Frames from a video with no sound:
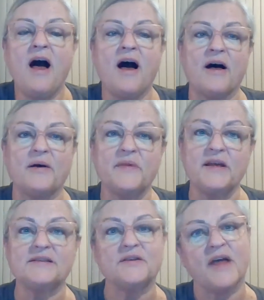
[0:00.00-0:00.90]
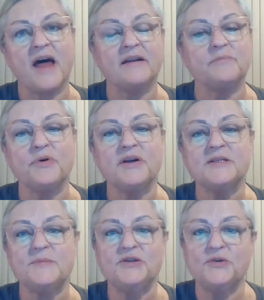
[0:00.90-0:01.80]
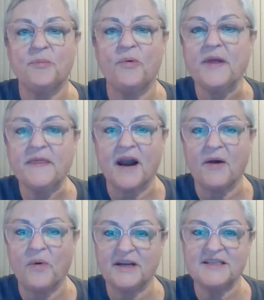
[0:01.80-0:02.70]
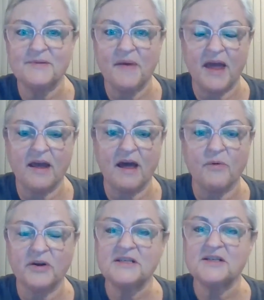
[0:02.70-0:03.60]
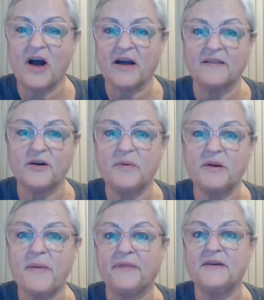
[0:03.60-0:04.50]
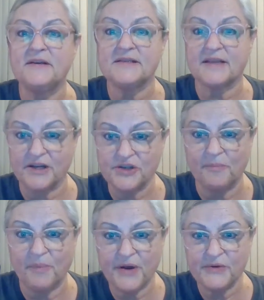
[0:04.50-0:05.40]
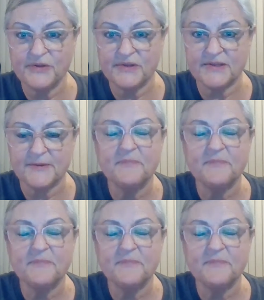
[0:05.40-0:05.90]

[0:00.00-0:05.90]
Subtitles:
And so that brings me to a point that I wanted to make. I wanted to talk a little bit about the discussion posts.